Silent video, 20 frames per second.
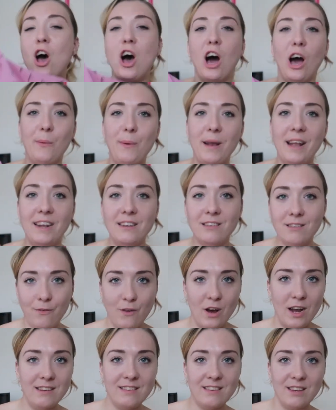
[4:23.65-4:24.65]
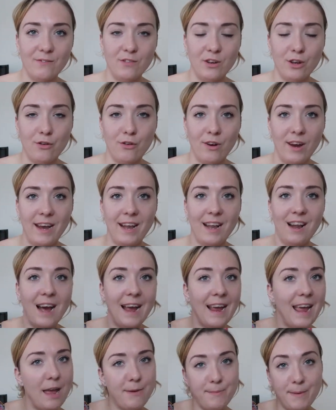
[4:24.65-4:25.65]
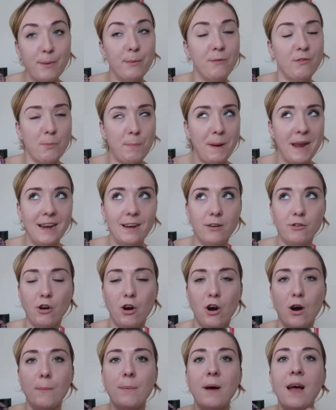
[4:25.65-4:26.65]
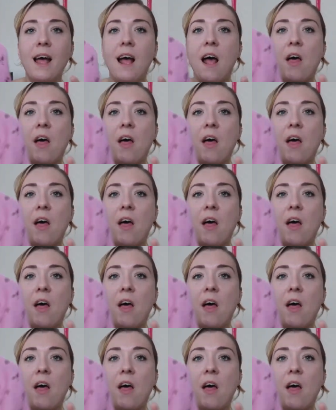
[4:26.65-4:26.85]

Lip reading: I went in to find something green. I came out with a pink top.